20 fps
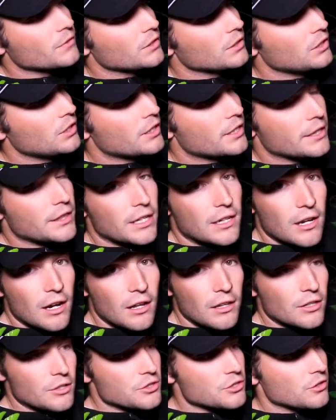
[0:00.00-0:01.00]
Look at the
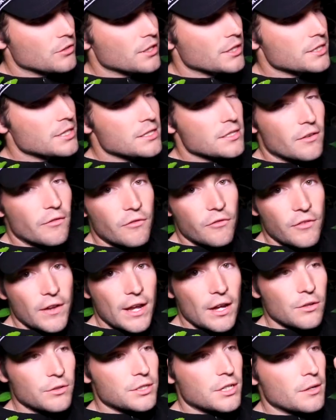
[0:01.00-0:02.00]
color. So this is a
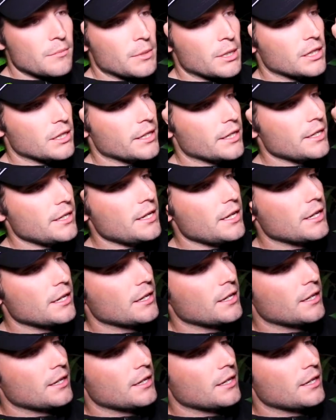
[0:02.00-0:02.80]
veiled chameleon.